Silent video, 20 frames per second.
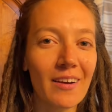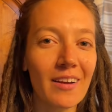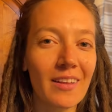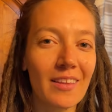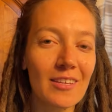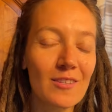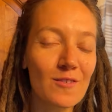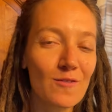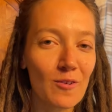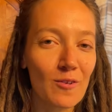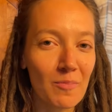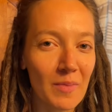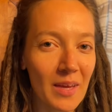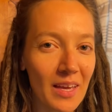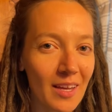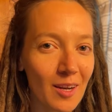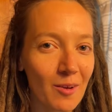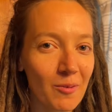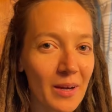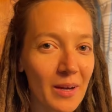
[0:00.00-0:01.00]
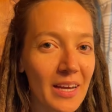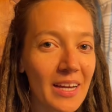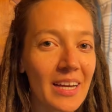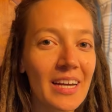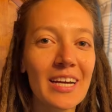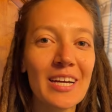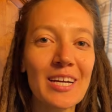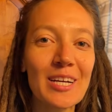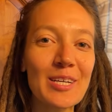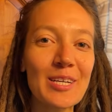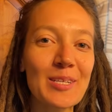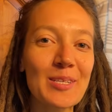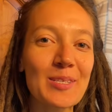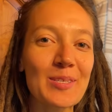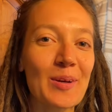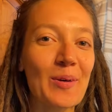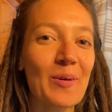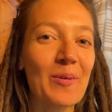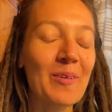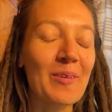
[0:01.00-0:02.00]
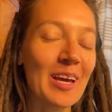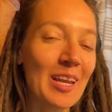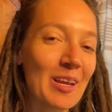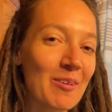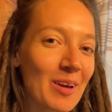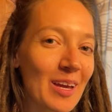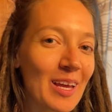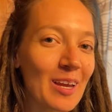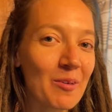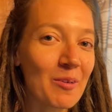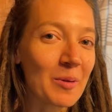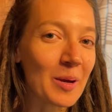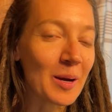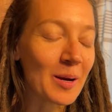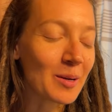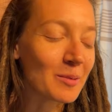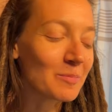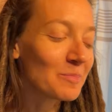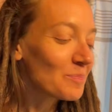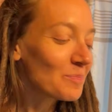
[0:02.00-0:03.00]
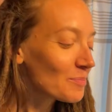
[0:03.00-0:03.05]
at least for me anyway. So anyway, here we are.